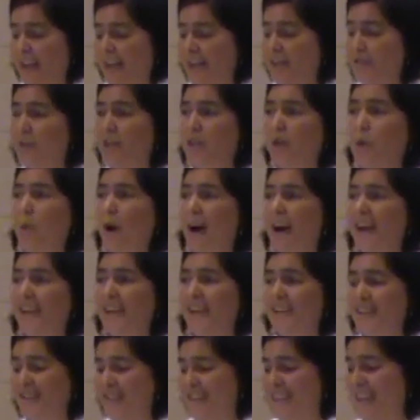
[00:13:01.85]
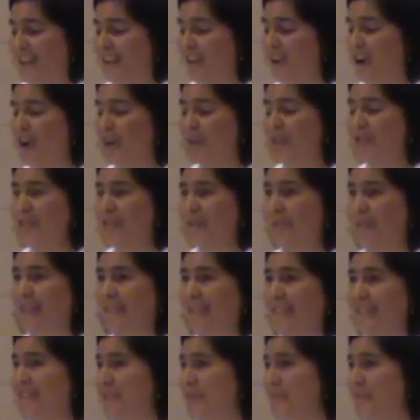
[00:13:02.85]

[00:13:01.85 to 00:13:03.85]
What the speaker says: and required their ultimate